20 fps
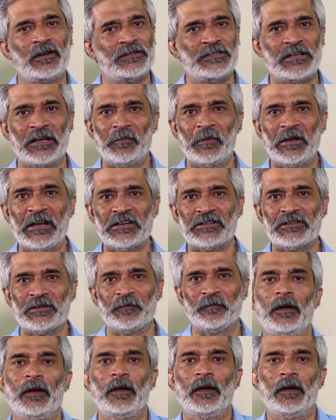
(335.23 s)

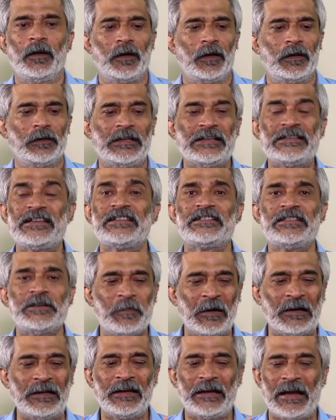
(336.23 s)
germination. This is
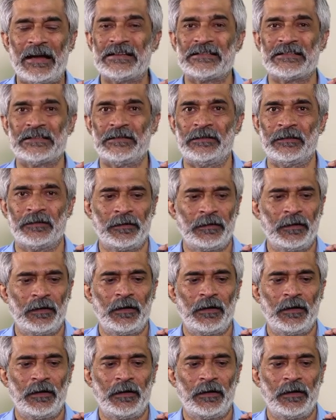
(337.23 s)
gibberellic acid.